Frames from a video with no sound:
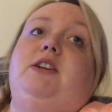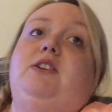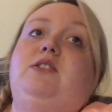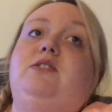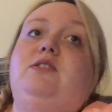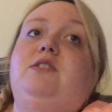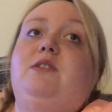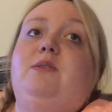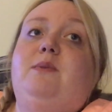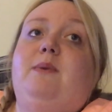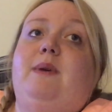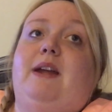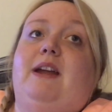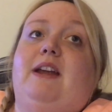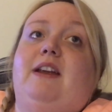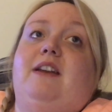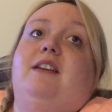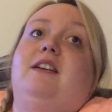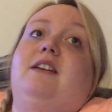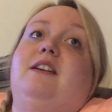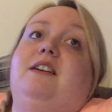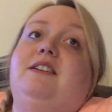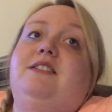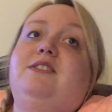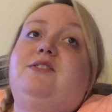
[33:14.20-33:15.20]
are you doing?
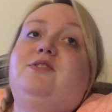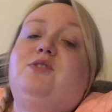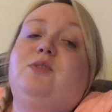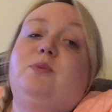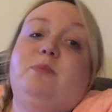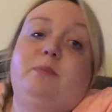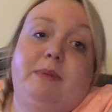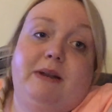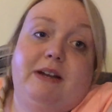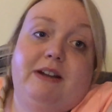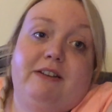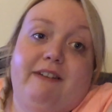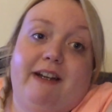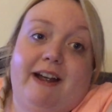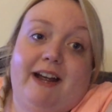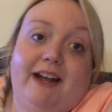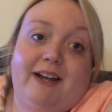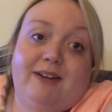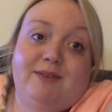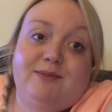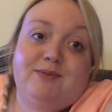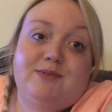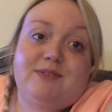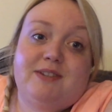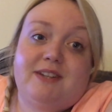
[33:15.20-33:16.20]
He's jumping
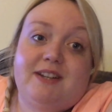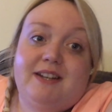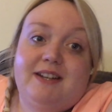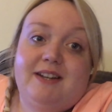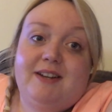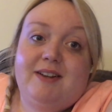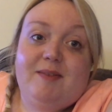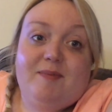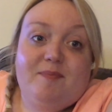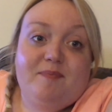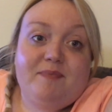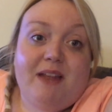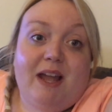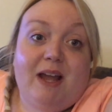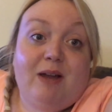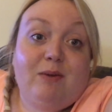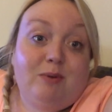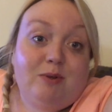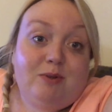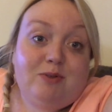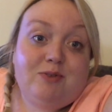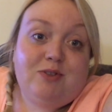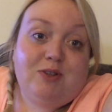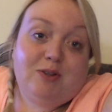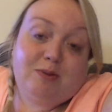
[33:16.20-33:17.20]
around. I
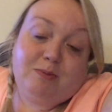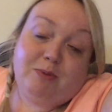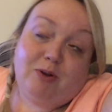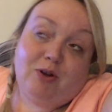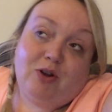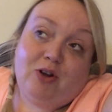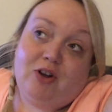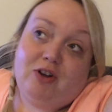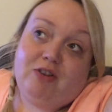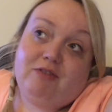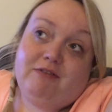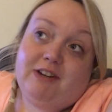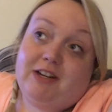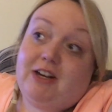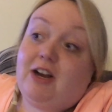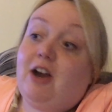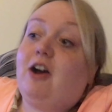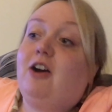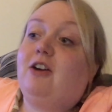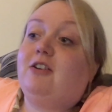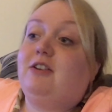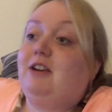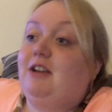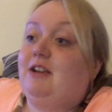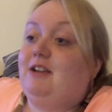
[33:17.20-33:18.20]
will do more
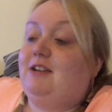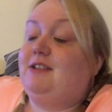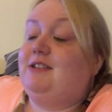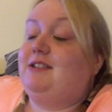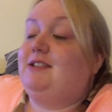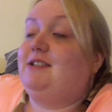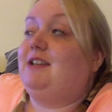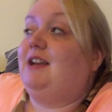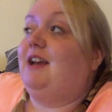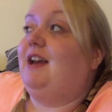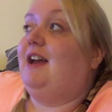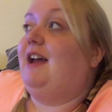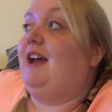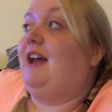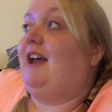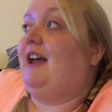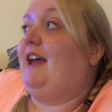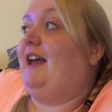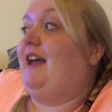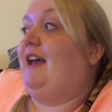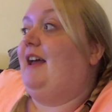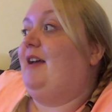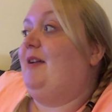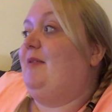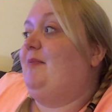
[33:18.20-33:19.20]
regardless,
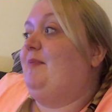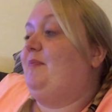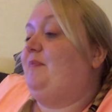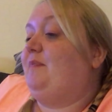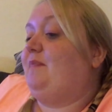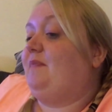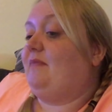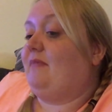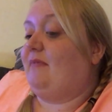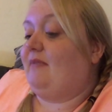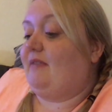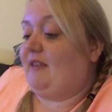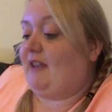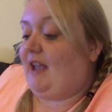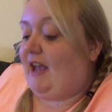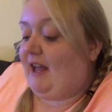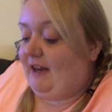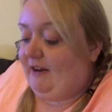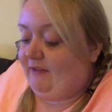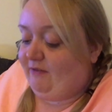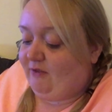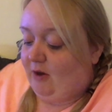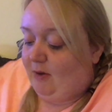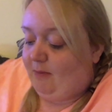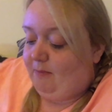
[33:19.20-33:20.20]
and
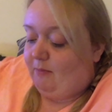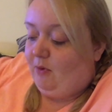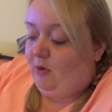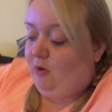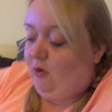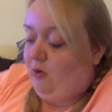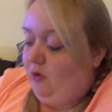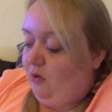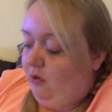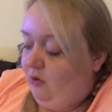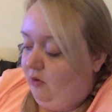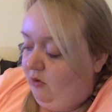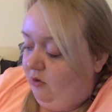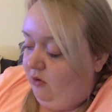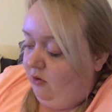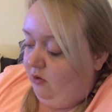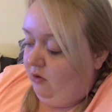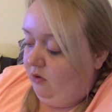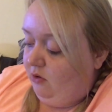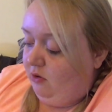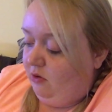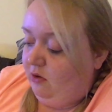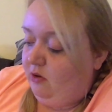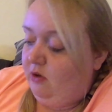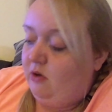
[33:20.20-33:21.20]
I've got more.
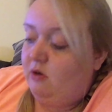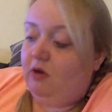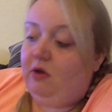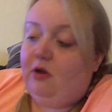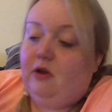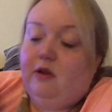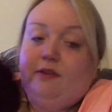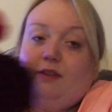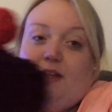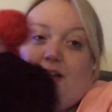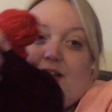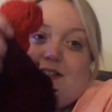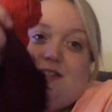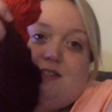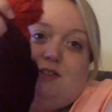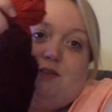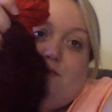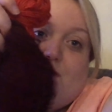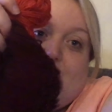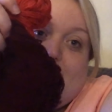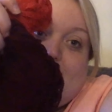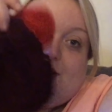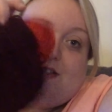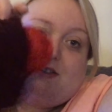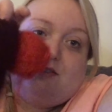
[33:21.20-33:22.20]
That's the
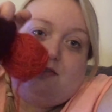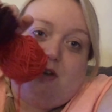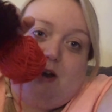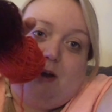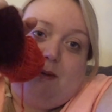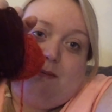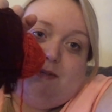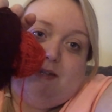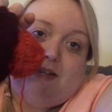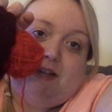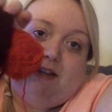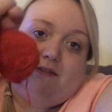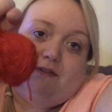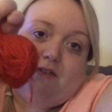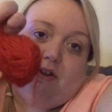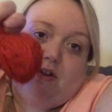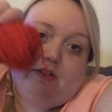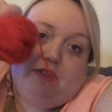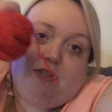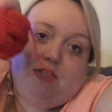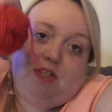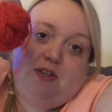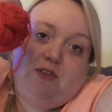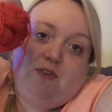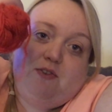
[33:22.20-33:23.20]
red scraps that I've got
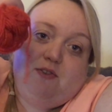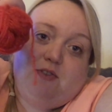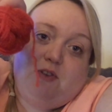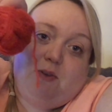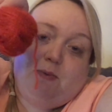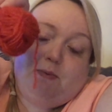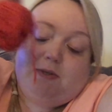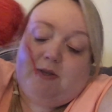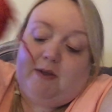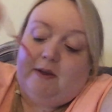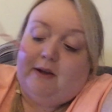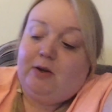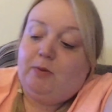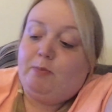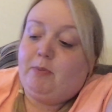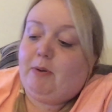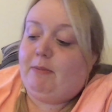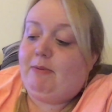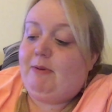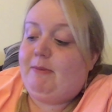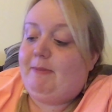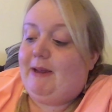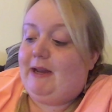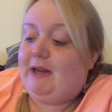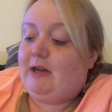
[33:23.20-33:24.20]
to use up, so I could
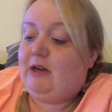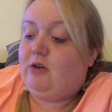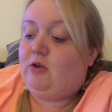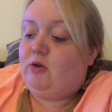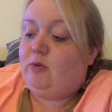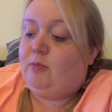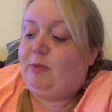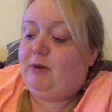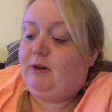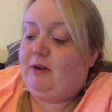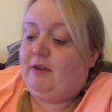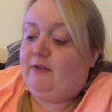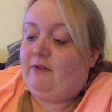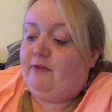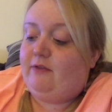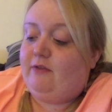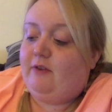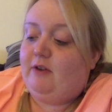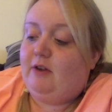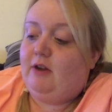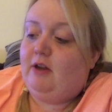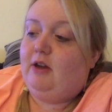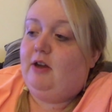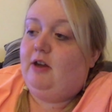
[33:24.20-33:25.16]
probably make a couple of